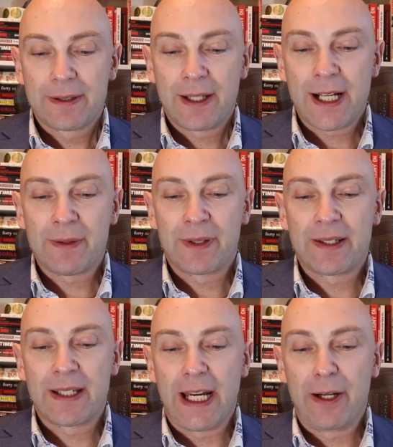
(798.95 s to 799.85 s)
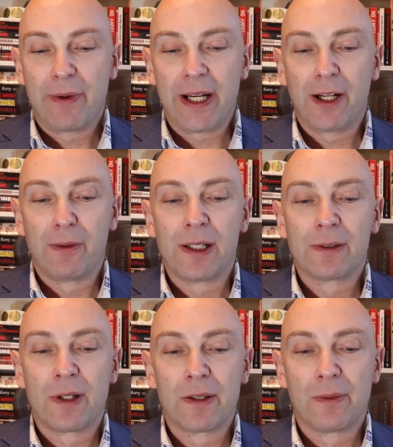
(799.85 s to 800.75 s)
So that's what they're saying, ring
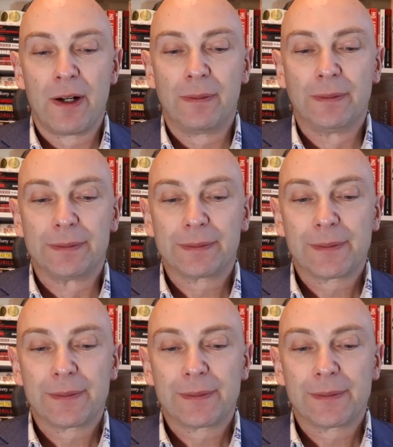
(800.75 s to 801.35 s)
111.